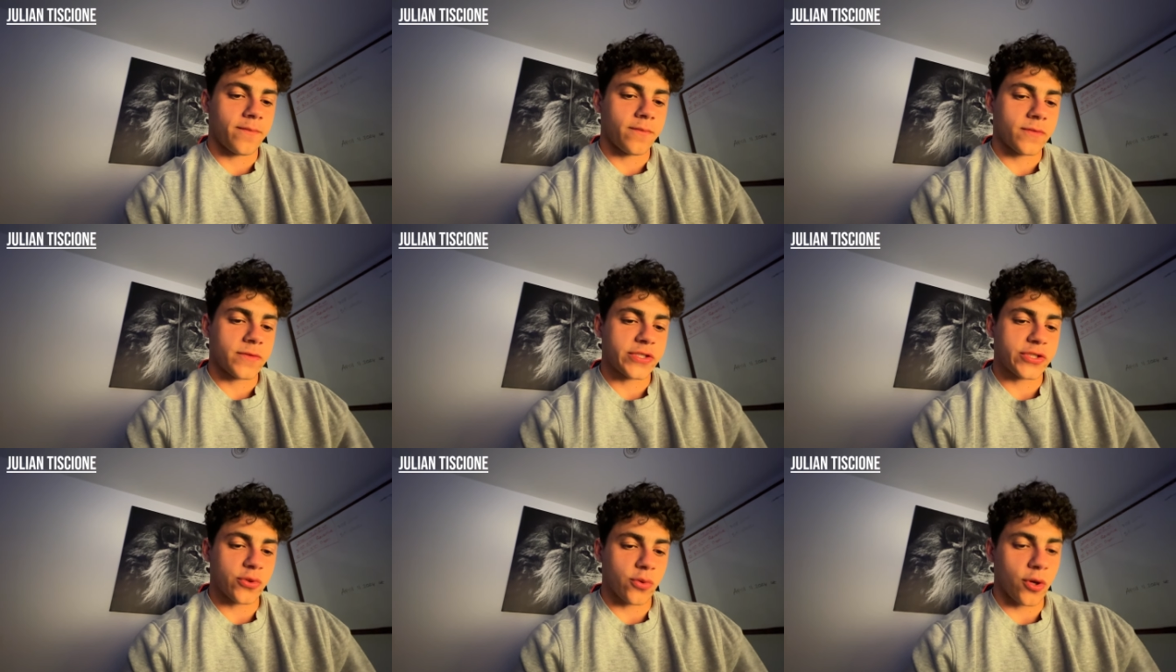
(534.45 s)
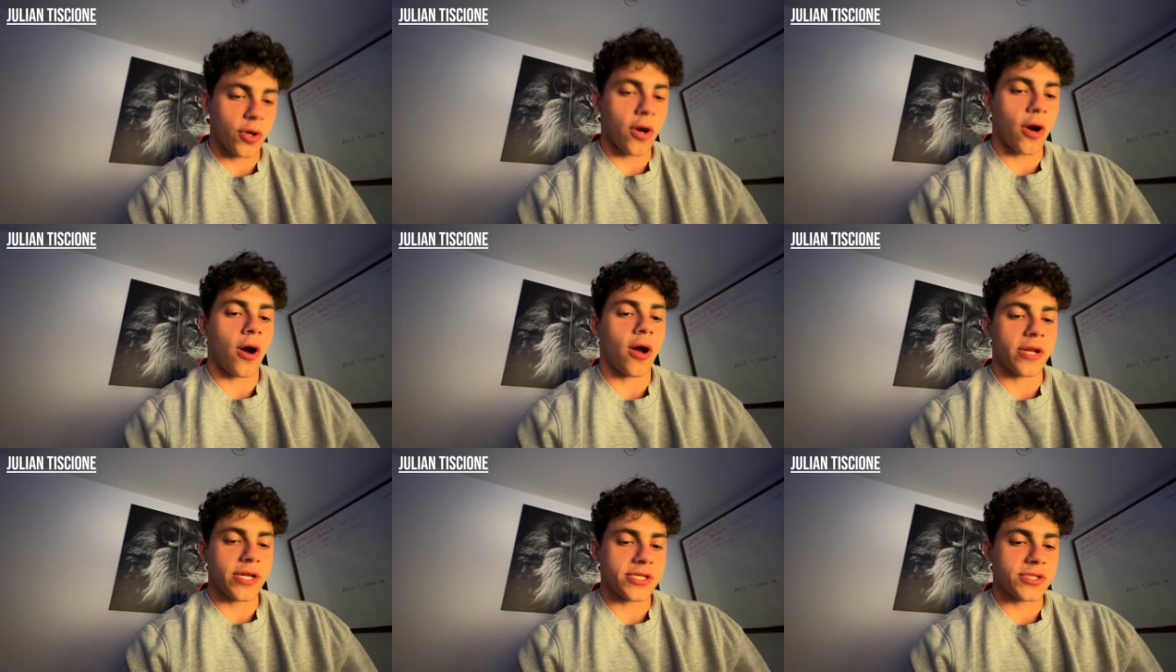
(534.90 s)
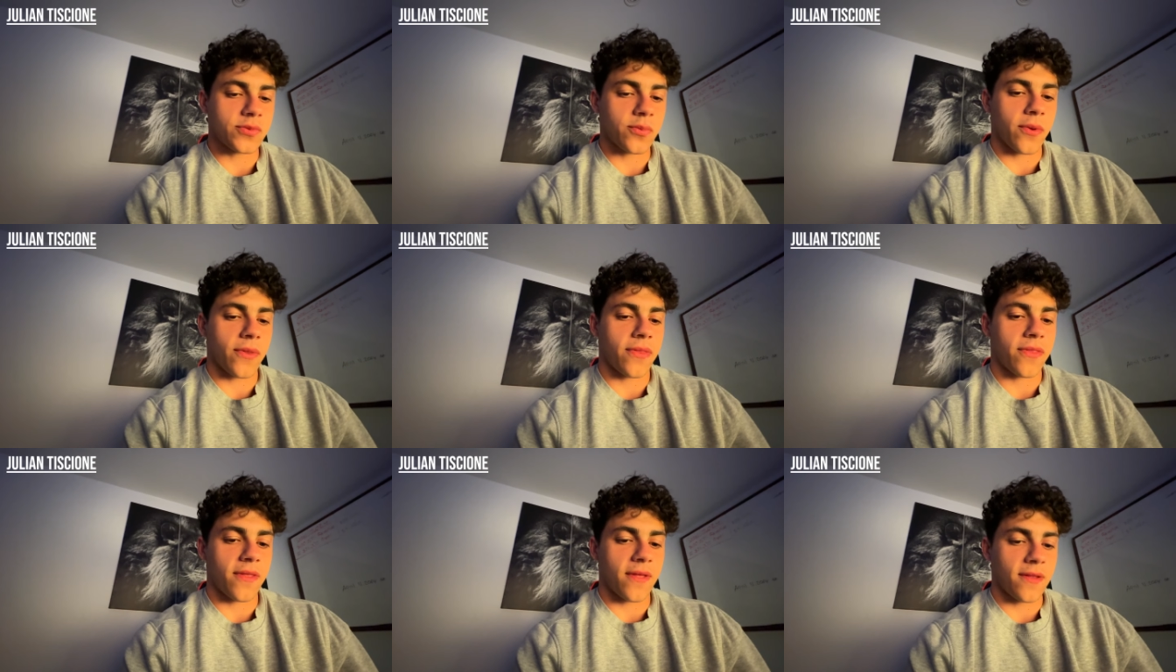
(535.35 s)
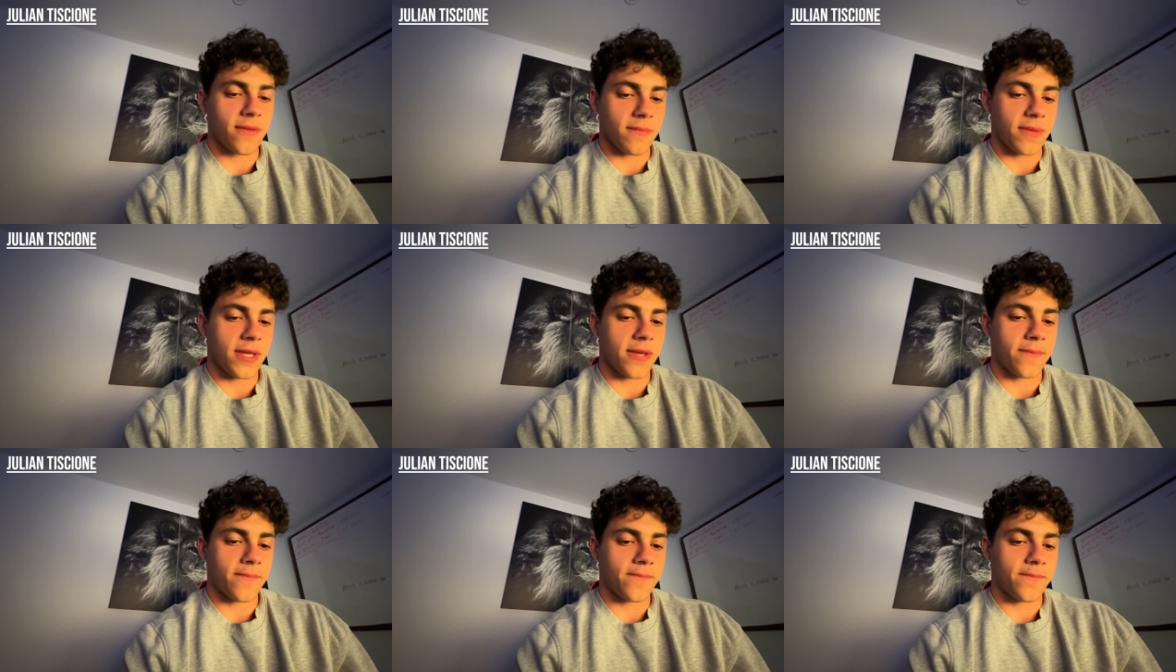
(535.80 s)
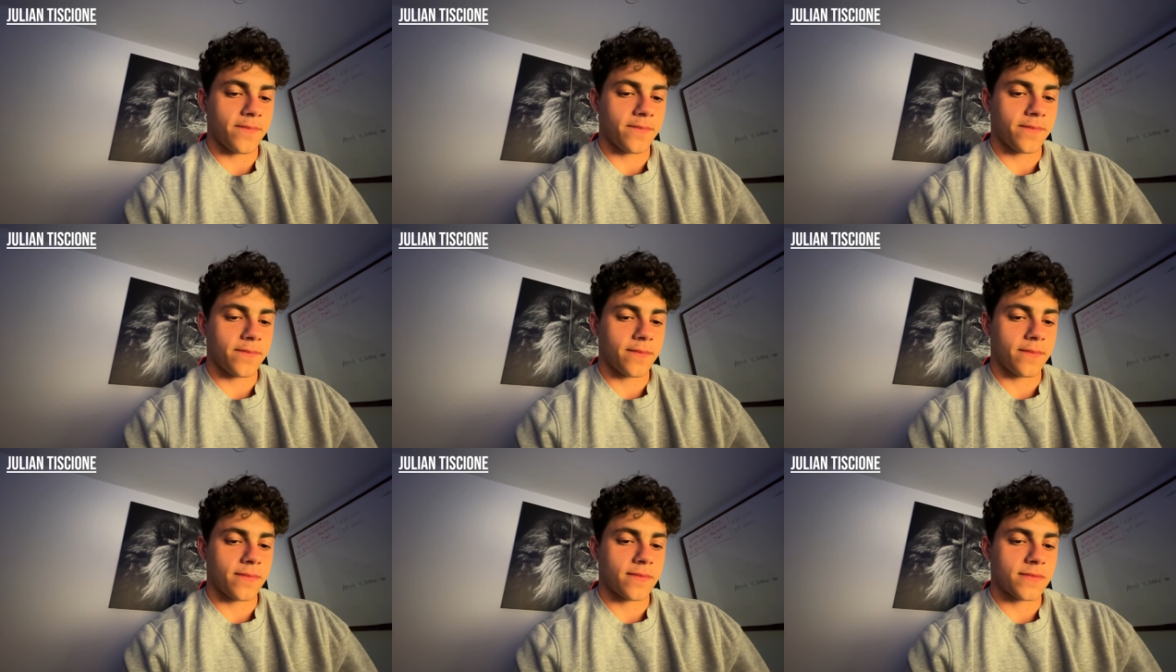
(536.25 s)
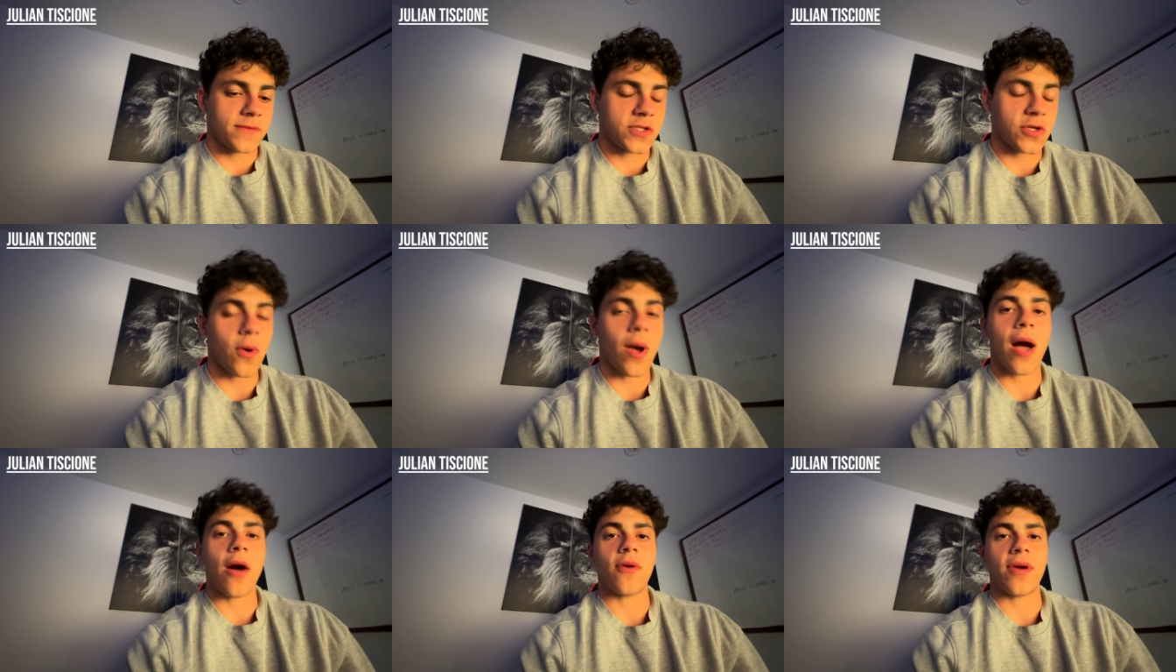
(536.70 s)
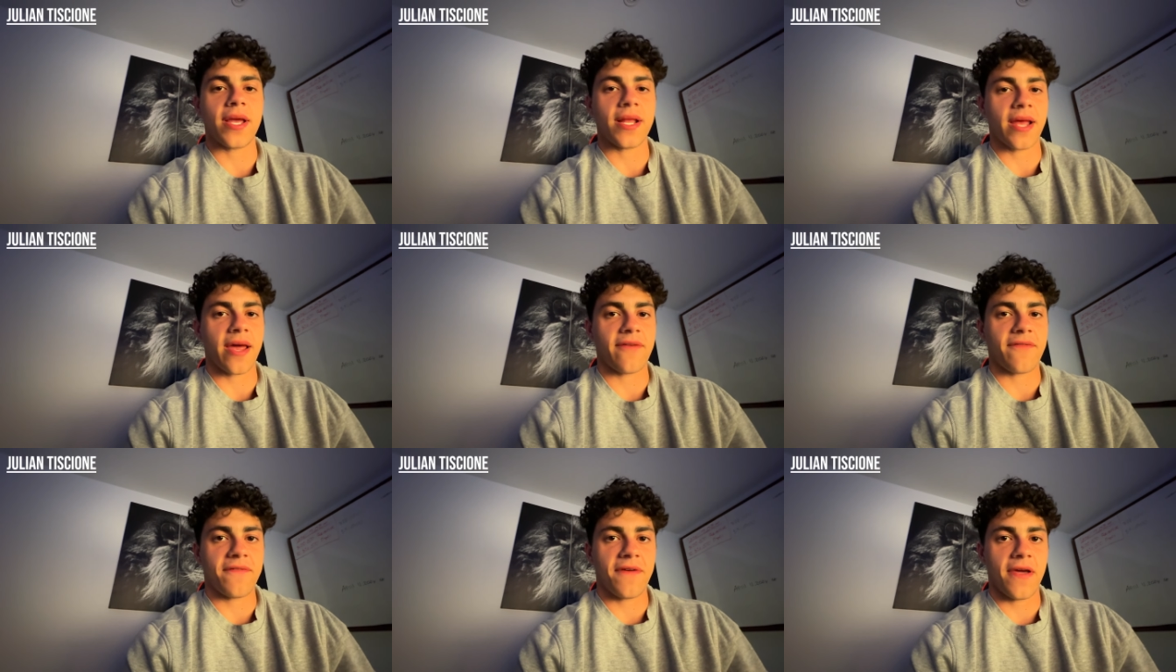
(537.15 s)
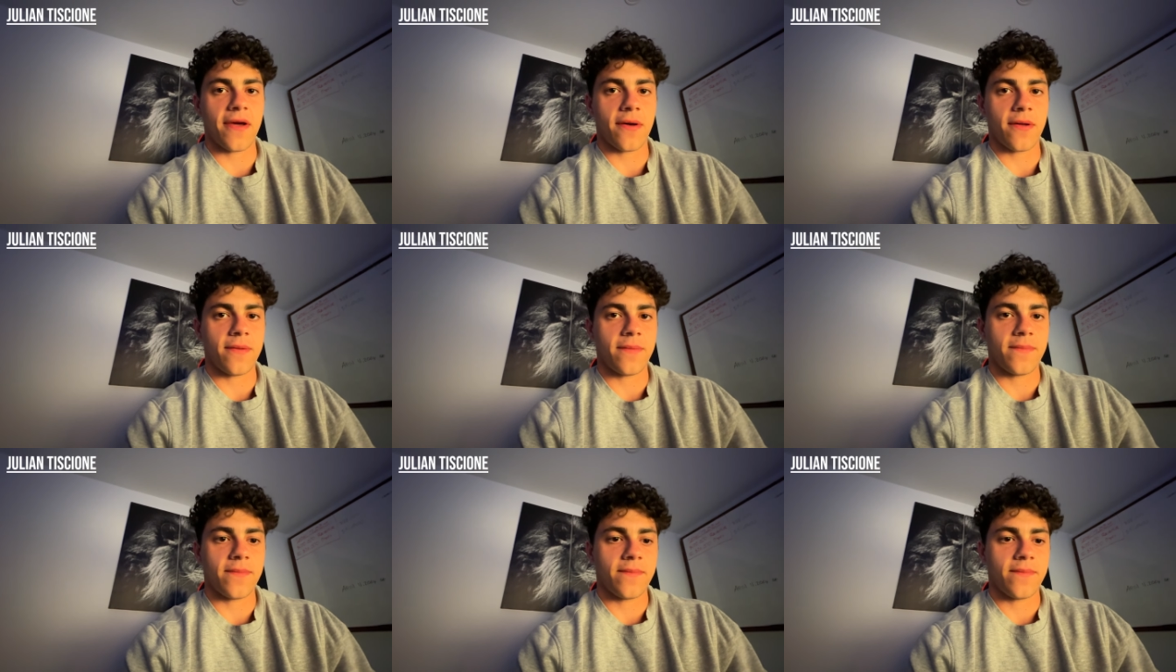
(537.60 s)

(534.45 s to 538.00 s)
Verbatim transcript: so God is within me. So how can I fail?